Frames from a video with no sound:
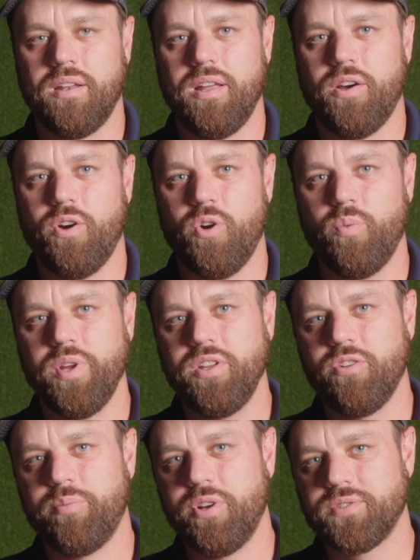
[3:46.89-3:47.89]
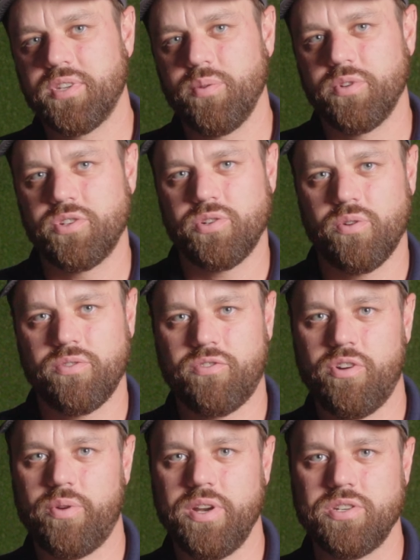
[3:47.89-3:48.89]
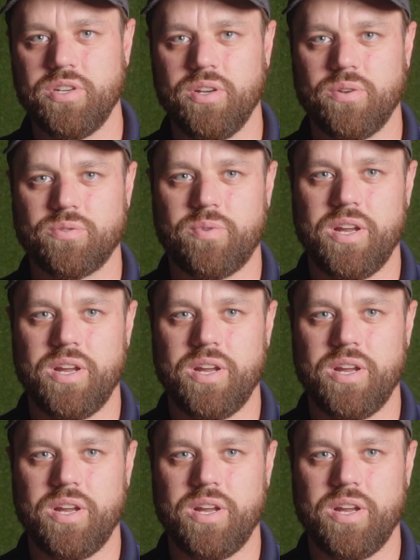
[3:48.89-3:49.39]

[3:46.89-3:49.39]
Now, we deal mostly with short throw ratios